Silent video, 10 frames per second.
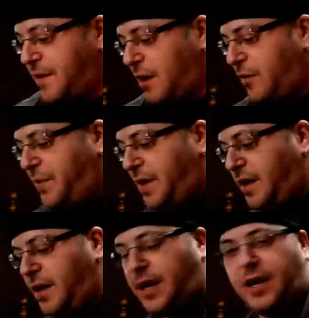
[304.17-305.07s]
I thought it would
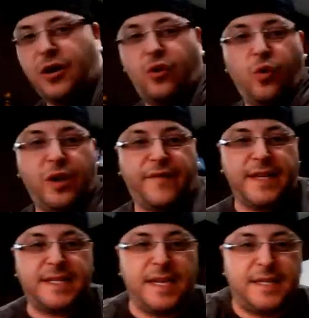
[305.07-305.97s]
be cool if
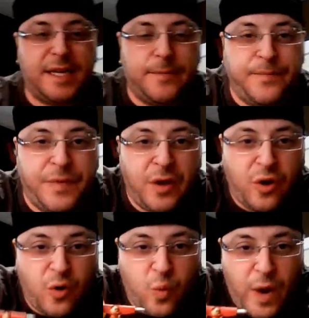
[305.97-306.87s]
I sent him
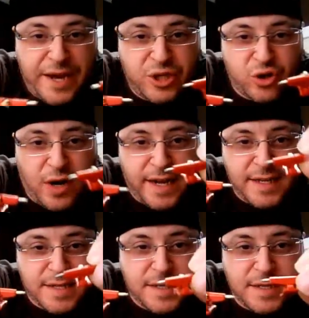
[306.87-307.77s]
red
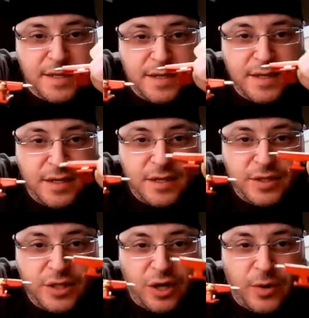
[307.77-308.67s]
trucks
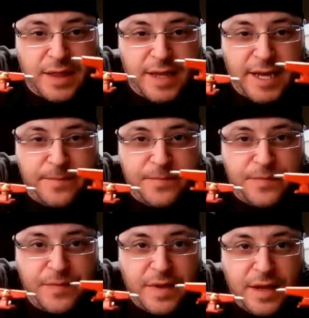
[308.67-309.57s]
to go with
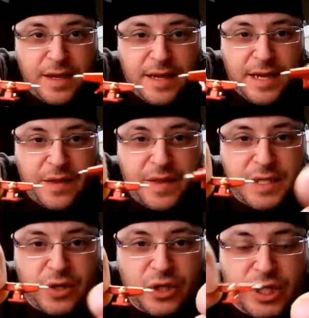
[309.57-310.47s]
it. Now,
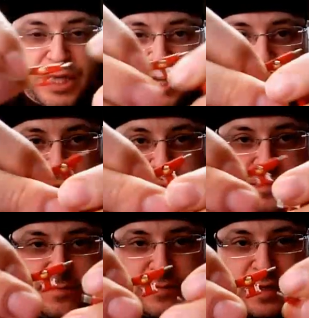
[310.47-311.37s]
these are just, you
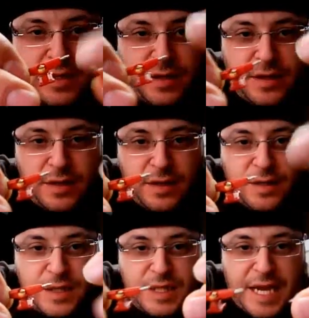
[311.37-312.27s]
know,
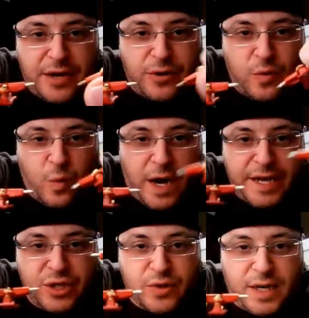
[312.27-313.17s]
standard
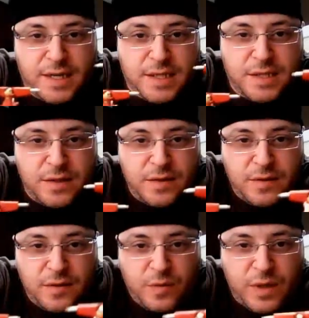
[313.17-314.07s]
wide trucks
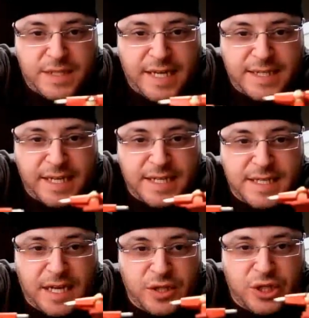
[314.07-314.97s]
with tech deck
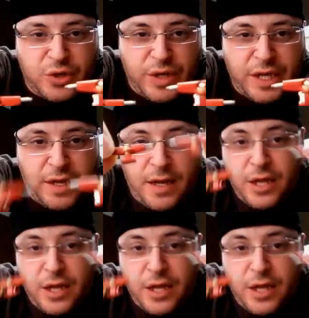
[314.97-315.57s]
style tuning.